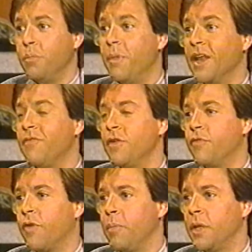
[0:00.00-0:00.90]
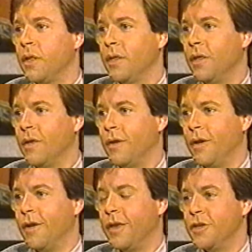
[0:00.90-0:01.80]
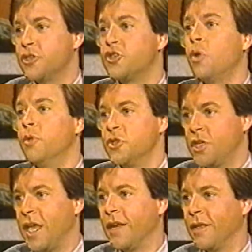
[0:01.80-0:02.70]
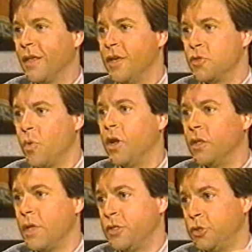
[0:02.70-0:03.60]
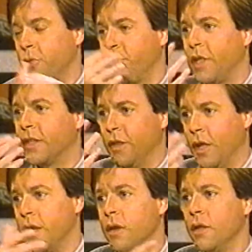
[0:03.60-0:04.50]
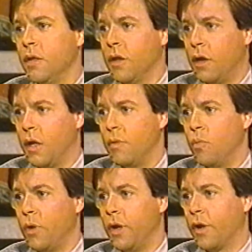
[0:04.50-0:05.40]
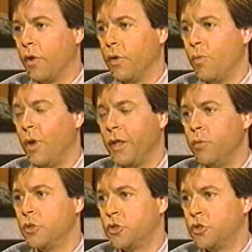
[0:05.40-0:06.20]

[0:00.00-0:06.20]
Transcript: you'd benefit from it in a sober state as well, as you reflected on what had occurred while you were